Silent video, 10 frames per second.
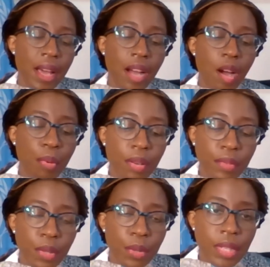a couple
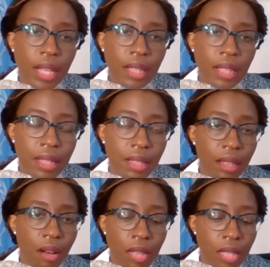of those satellites of
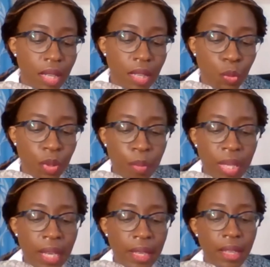the continent will
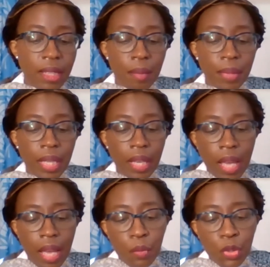be, I think, something
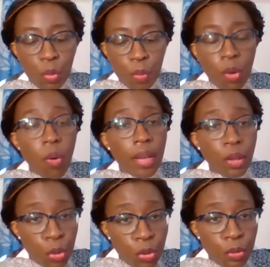which will be quite
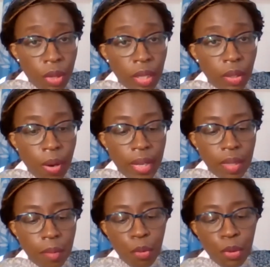useful and quite
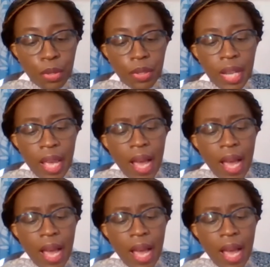important.